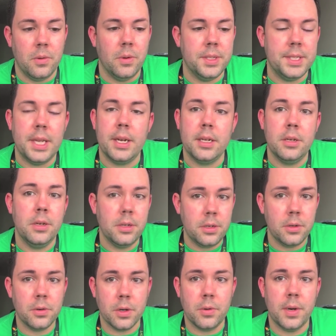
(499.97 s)
Well, it said I
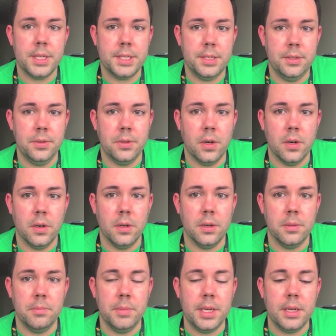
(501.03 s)
couldn't request a new
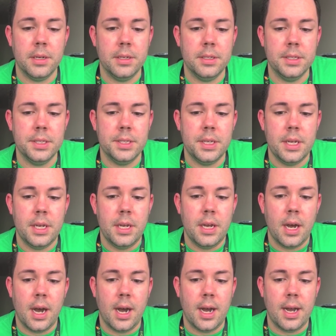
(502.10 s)
card because
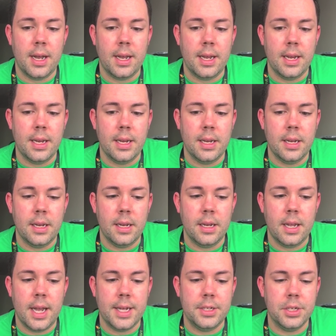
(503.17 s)
I
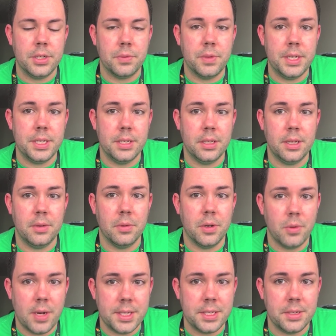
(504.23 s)
had just recently
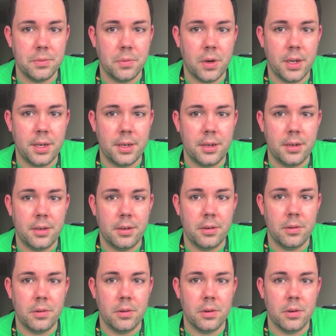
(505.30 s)
requested one,
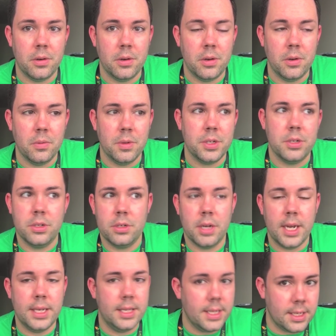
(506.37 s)
which
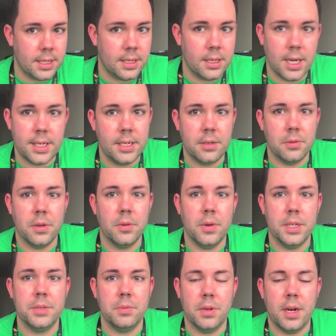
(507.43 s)
I didn't. I didn't
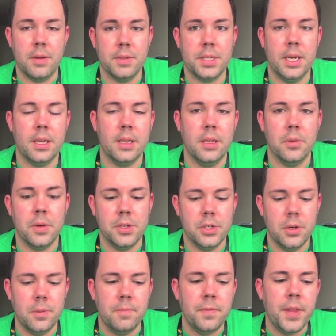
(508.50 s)
request one. I was getting the
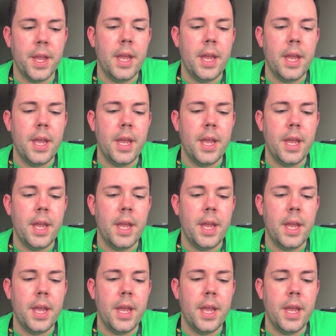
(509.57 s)
original.